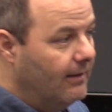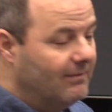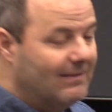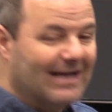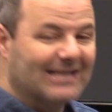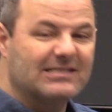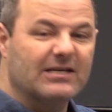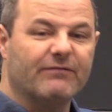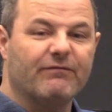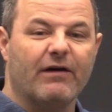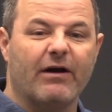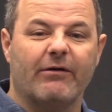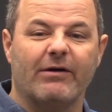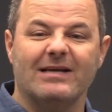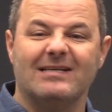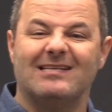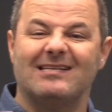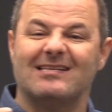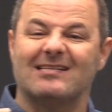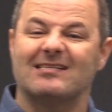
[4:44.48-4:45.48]
that's a
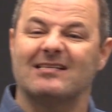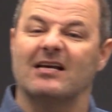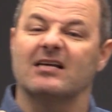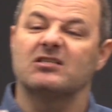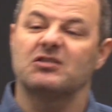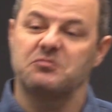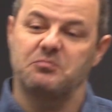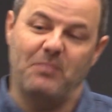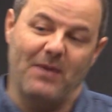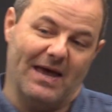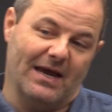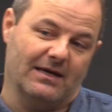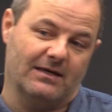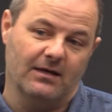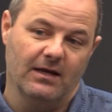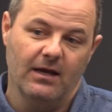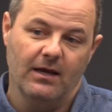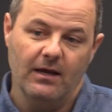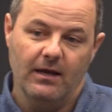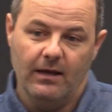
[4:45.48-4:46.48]
very
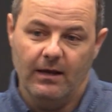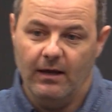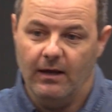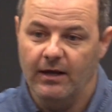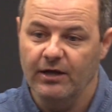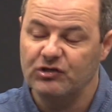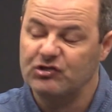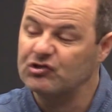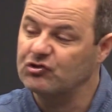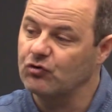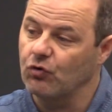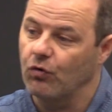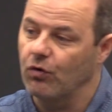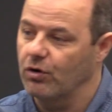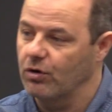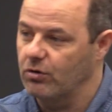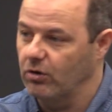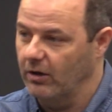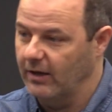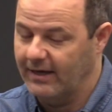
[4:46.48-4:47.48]
suspect
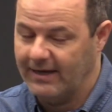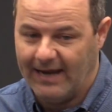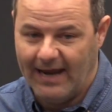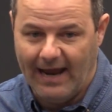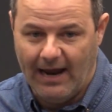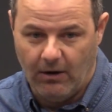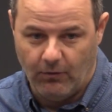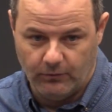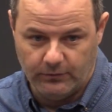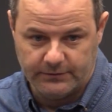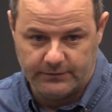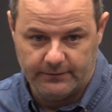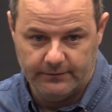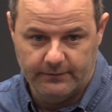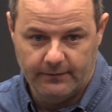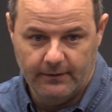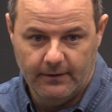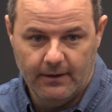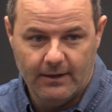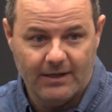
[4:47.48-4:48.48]
historical account,
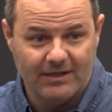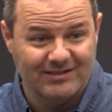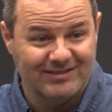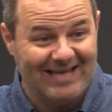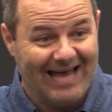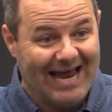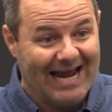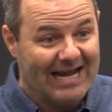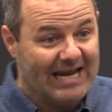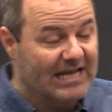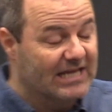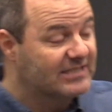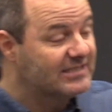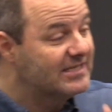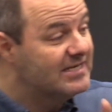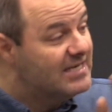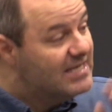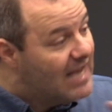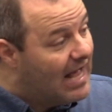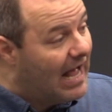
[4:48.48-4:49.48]
because that
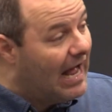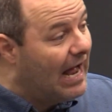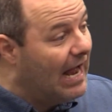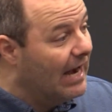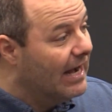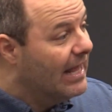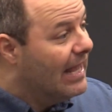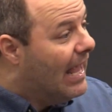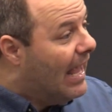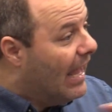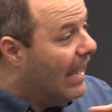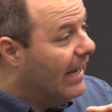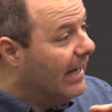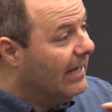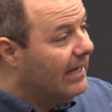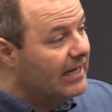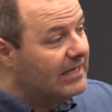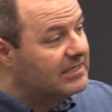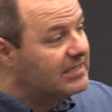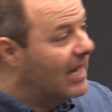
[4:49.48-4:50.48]
is not
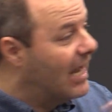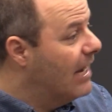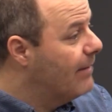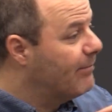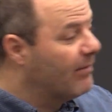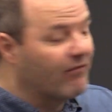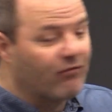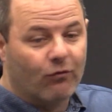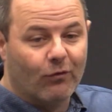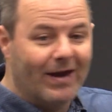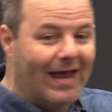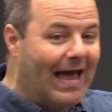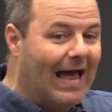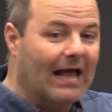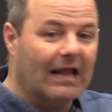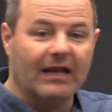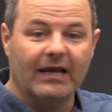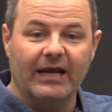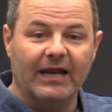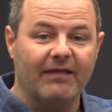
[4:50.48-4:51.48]
any type of
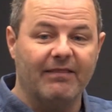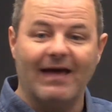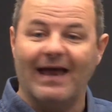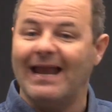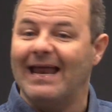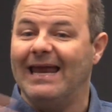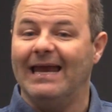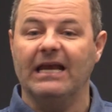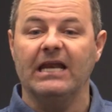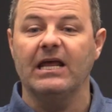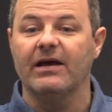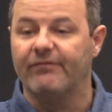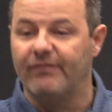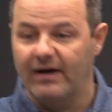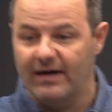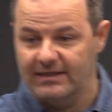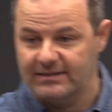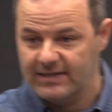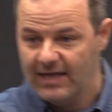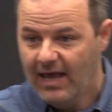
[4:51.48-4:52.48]
reality that any of
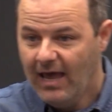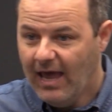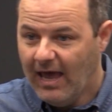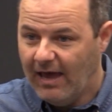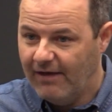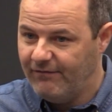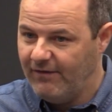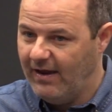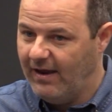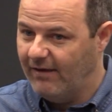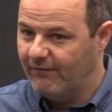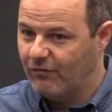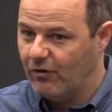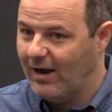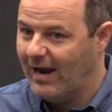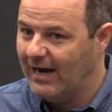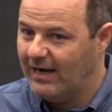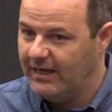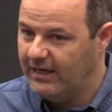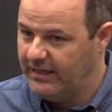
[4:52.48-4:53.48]
us have
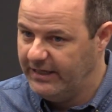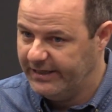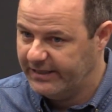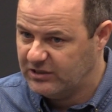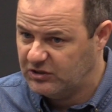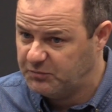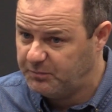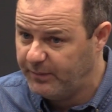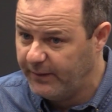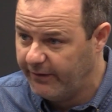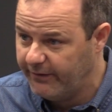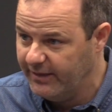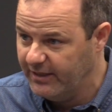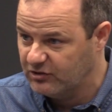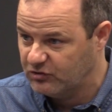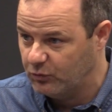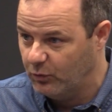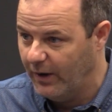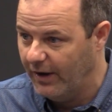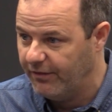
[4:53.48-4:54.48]
ever had any
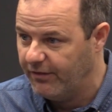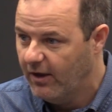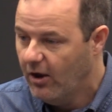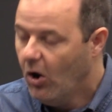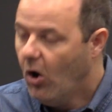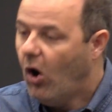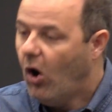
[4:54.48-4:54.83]
experience with.